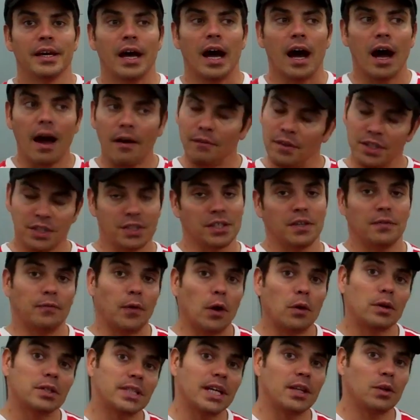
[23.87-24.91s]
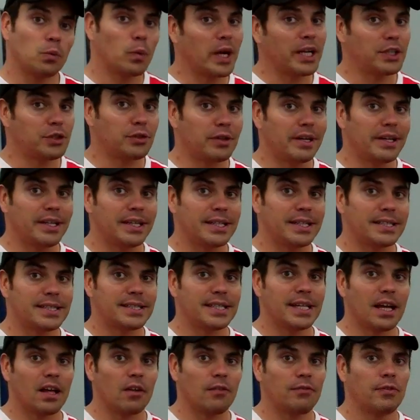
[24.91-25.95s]
Obviously, you focus on the weight training
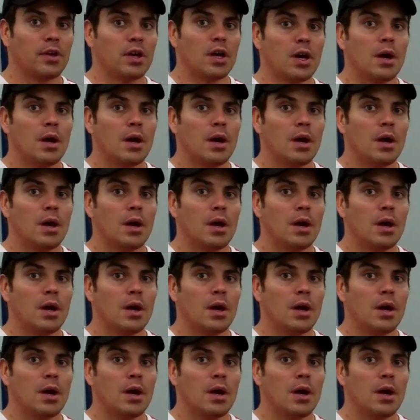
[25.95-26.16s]
itself,